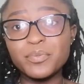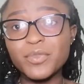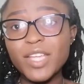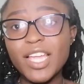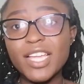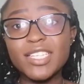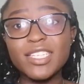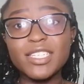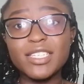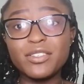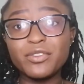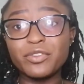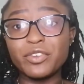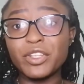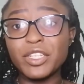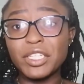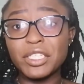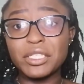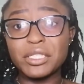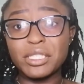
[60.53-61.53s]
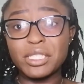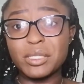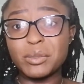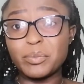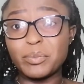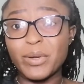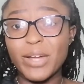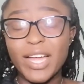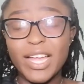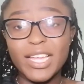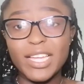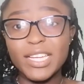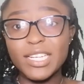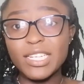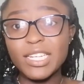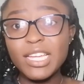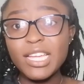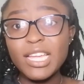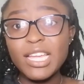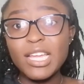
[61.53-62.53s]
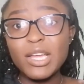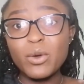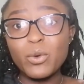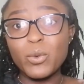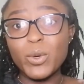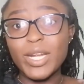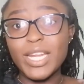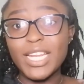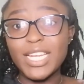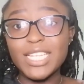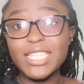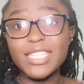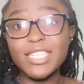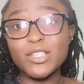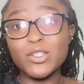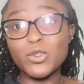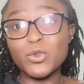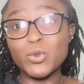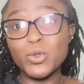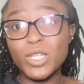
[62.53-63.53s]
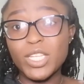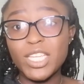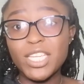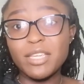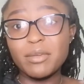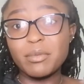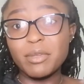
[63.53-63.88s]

I just feel inspired when I listen to Nicki